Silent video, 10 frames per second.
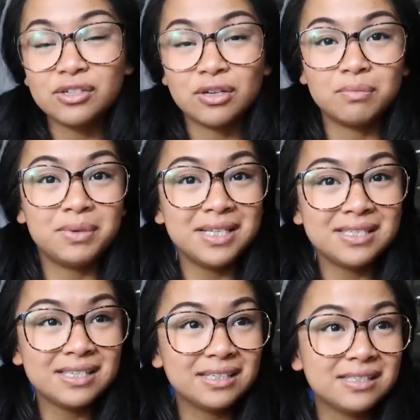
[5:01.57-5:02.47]
certain
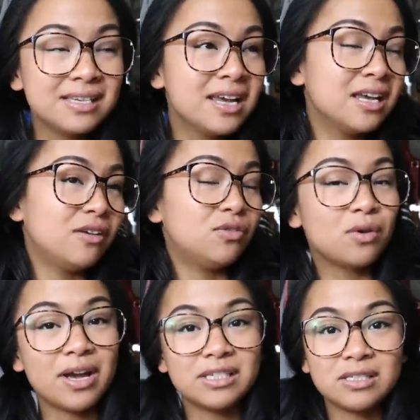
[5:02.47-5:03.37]
pieces. If
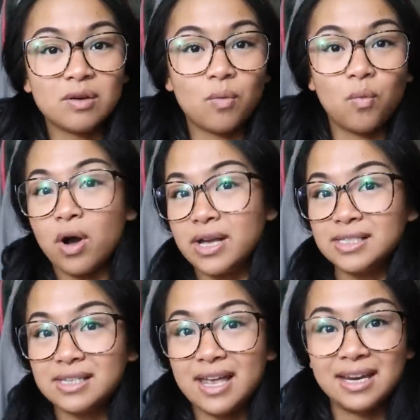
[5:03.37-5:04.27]
you guys
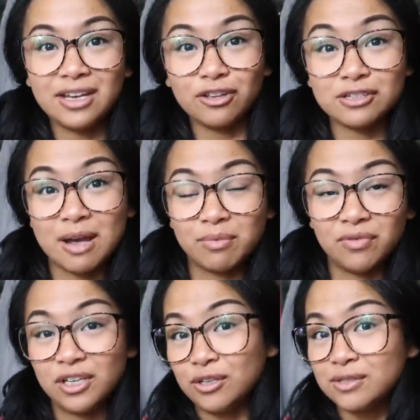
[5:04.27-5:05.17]
want any other type
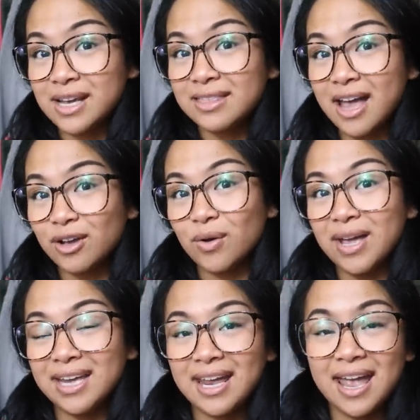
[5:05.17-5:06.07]
of videos like that, go
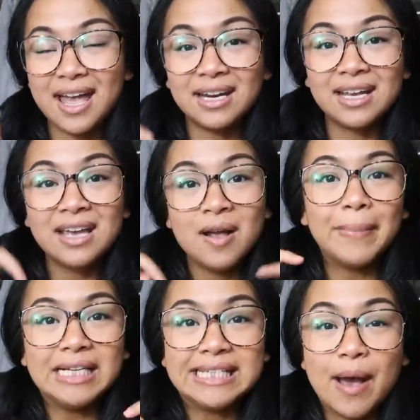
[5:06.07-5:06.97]
ahead and
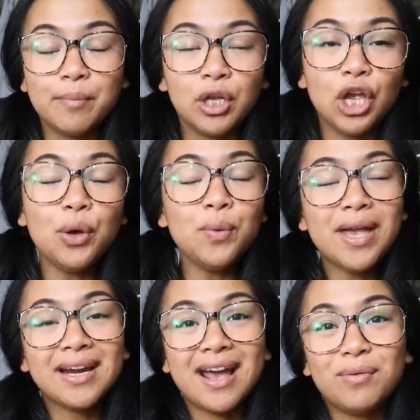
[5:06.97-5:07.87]
comment down below
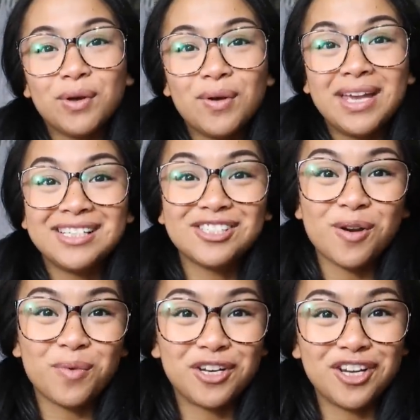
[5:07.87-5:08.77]
and I will go ahead and
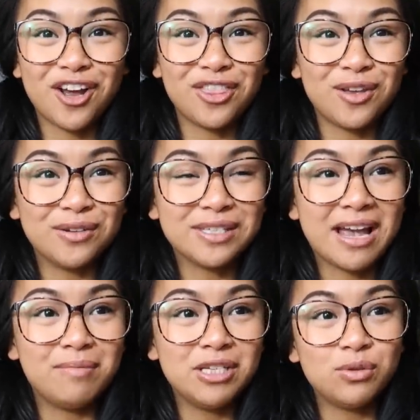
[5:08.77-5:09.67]
start working on those.
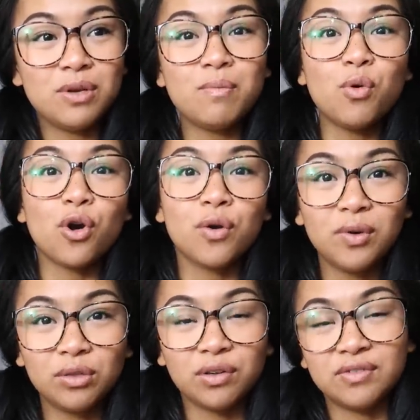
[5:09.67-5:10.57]
I've been doing more
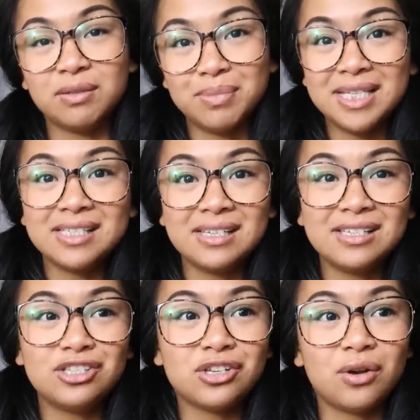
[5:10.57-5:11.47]
with thrifted
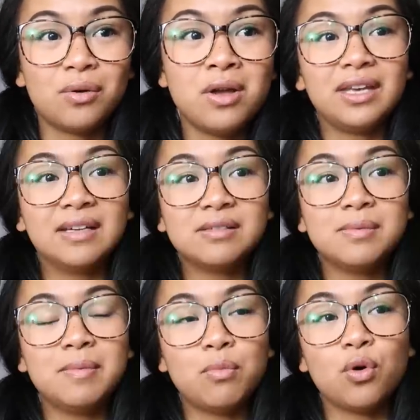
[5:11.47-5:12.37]
pieces, so it
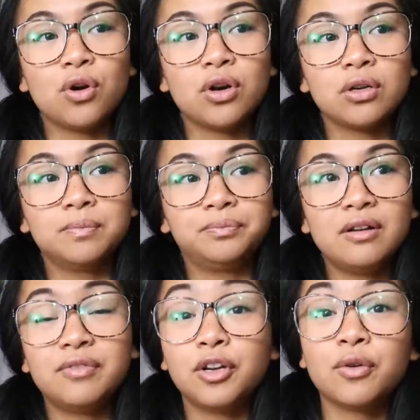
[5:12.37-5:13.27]
gives me more
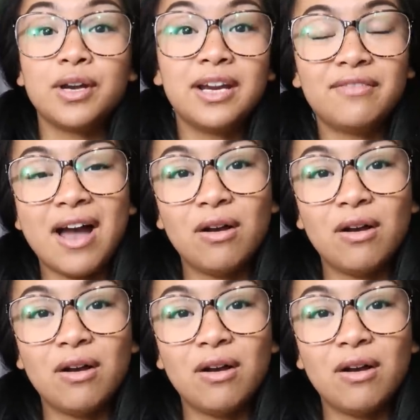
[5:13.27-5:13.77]
of a creative